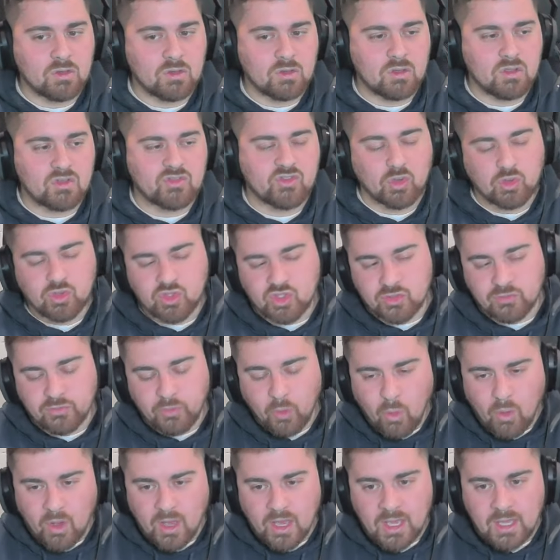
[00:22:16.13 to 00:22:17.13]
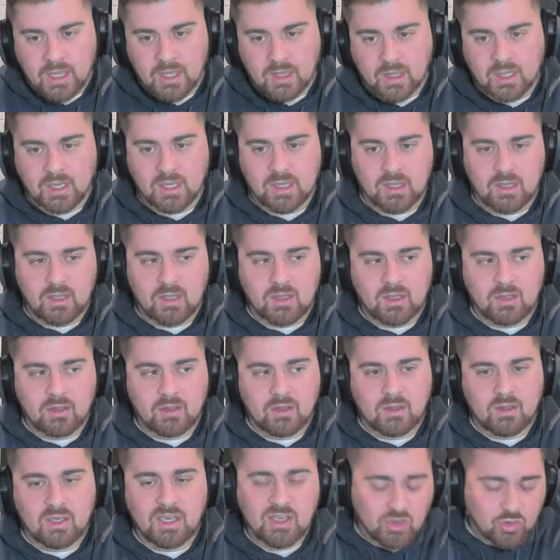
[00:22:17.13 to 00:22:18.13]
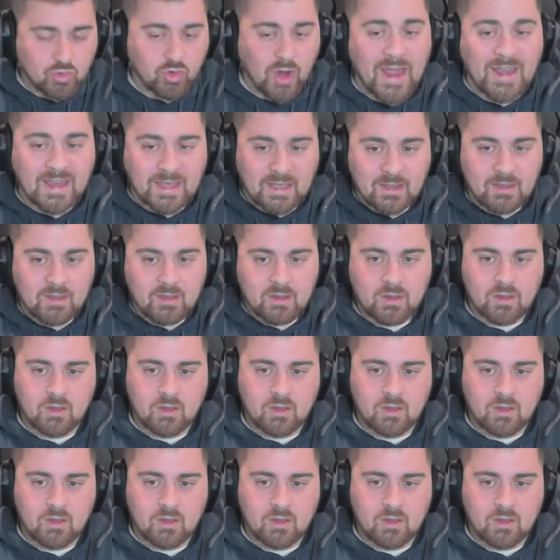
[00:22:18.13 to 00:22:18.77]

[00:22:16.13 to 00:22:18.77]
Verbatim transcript: so Savoie, like he's ready.